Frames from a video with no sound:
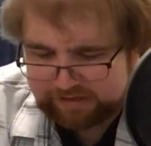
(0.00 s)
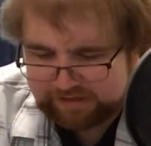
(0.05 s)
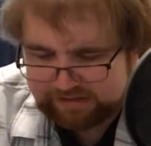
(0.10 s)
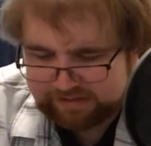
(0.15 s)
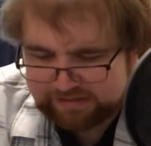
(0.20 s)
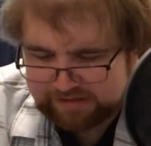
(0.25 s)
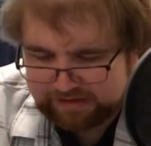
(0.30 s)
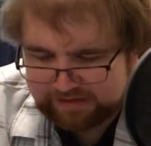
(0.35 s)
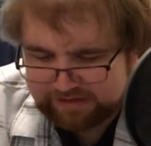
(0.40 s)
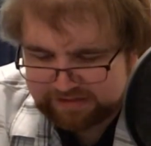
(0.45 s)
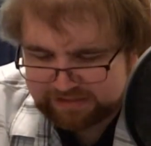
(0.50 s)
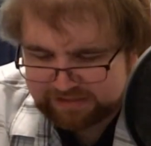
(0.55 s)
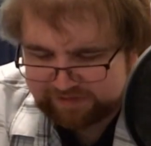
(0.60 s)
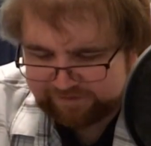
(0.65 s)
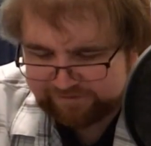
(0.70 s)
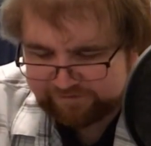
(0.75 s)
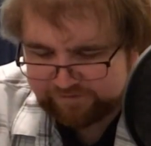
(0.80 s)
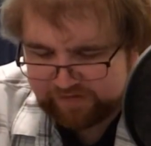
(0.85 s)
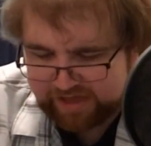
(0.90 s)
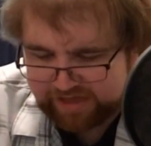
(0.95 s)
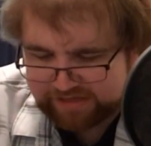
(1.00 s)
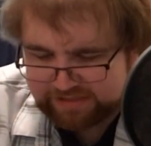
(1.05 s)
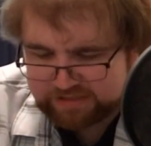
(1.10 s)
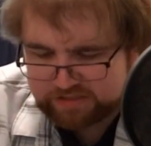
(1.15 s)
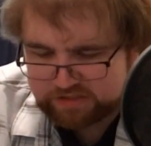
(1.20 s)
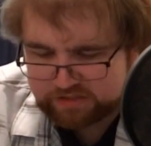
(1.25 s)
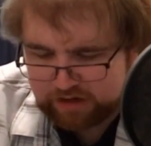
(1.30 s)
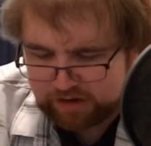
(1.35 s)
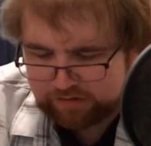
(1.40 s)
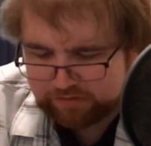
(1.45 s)
these fake
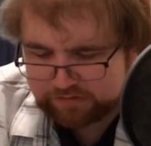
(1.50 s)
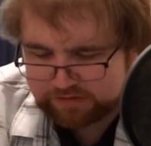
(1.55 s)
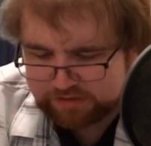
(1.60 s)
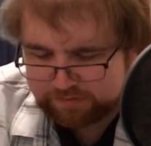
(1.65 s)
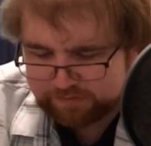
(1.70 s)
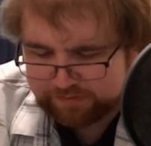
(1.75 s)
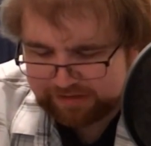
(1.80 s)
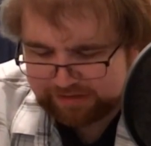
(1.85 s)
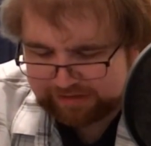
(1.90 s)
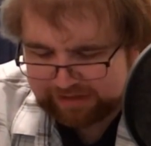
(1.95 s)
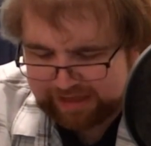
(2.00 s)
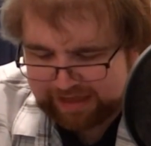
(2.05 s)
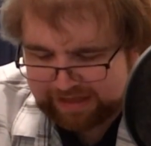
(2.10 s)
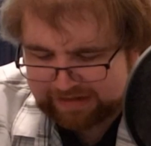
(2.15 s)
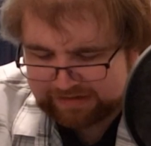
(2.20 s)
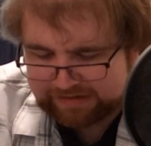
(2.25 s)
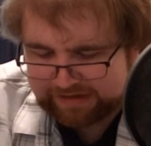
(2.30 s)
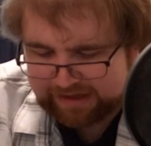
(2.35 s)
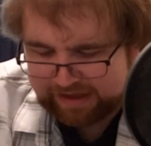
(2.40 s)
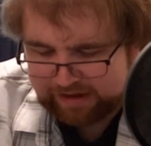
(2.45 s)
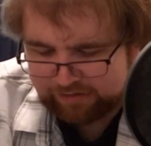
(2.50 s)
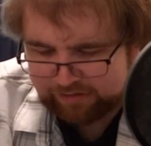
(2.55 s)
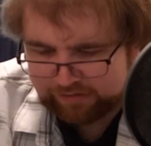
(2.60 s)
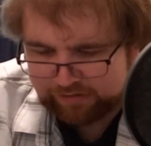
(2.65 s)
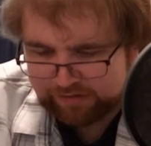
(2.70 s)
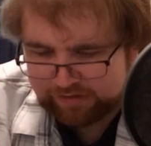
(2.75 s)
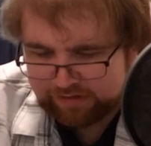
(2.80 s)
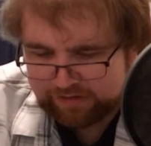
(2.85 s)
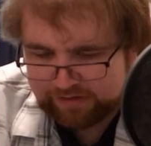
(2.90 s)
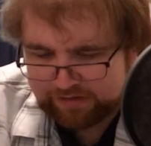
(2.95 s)
stones are being handed out
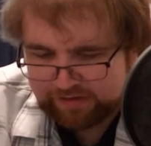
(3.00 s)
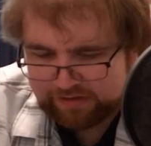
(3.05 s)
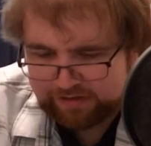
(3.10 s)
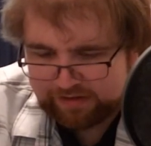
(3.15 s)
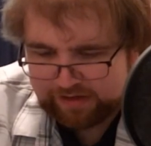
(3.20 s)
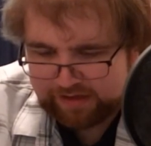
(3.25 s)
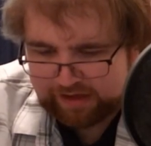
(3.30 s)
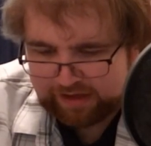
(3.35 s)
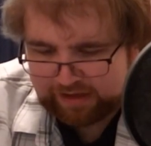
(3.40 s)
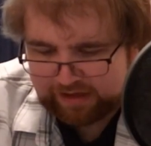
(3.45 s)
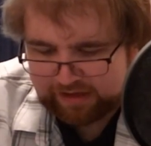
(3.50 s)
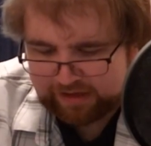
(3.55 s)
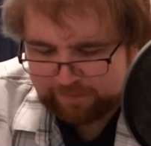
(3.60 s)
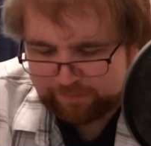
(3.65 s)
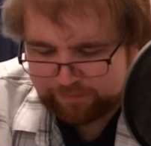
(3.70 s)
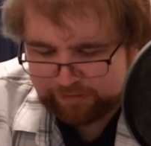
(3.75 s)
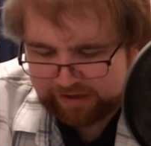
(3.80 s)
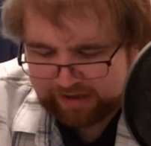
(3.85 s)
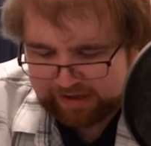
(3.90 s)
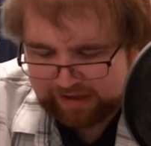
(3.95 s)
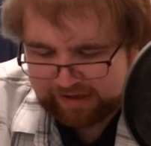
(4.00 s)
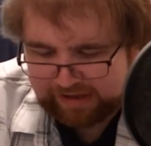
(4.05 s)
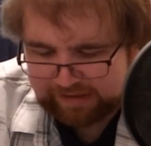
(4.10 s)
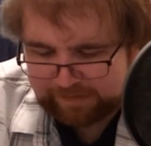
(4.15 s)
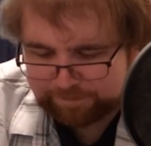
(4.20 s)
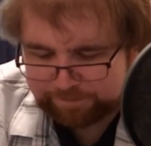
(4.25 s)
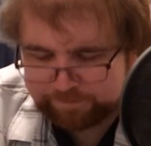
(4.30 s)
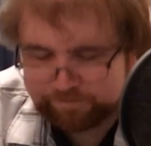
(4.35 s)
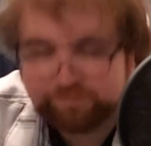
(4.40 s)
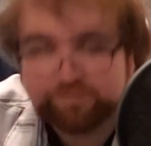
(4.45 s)
by...
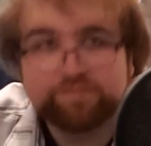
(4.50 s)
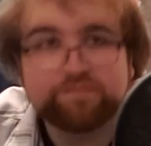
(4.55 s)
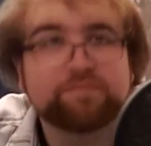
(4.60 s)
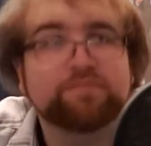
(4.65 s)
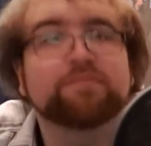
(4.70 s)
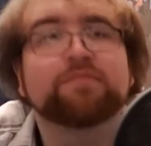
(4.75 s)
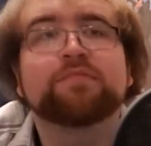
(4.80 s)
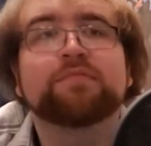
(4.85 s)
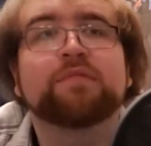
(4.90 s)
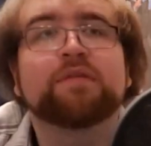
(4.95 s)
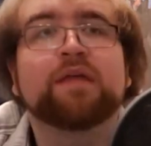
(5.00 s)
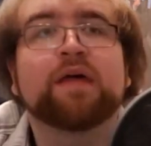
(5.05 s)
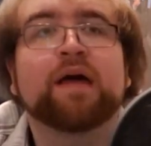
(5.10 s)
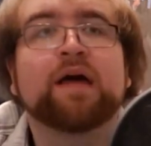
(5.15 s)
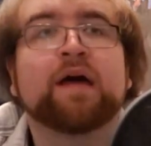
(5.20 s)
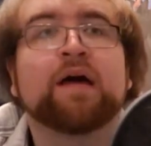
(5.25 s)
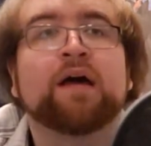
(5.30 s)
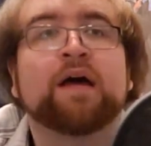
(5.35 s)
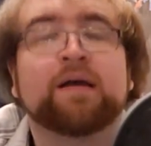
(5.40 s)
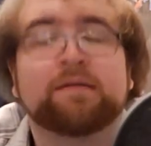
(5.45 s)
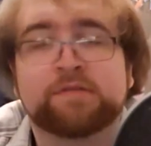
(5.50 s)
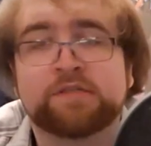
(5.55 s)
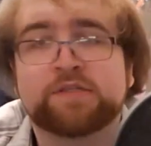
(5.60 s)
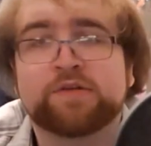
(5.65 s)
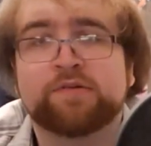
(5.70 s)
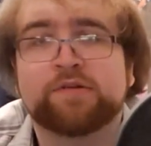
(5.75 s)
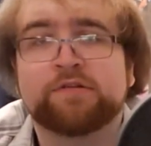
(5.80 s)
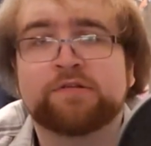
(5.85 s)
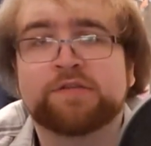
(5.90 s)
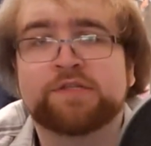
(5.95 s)
I'm just
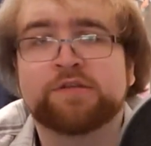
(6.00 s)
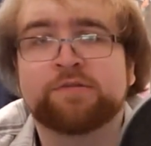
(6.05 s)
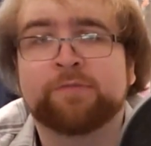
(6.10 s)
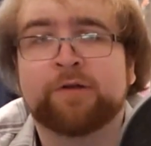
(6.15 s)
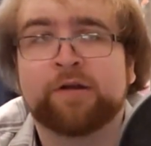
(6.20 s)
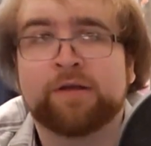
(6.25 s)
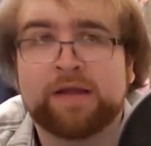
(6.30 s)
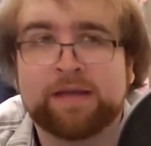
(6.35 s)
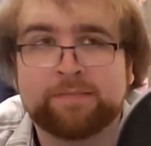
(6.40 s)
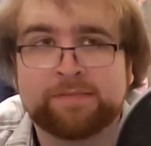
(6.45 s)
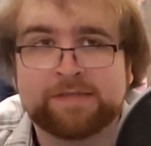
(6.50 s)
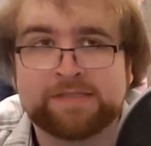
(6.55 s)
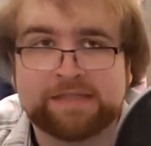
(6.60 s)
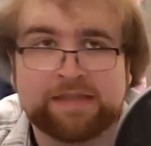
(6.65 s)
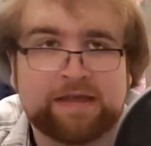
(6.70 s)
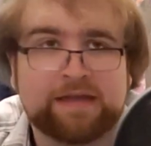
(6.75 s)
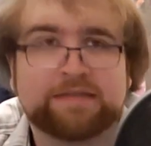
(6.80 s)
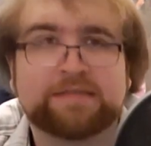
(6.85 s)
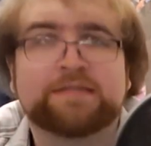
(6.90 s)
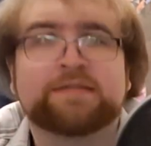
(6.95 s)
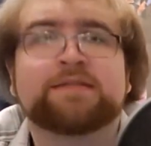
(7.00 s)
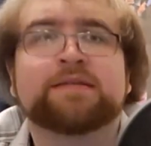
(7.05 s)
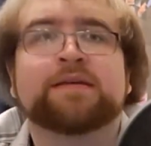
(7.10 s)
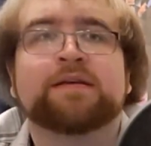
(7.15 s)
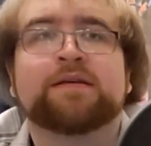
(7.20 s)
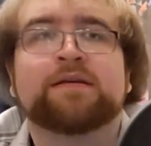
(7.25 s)
going to assume her name is Lust.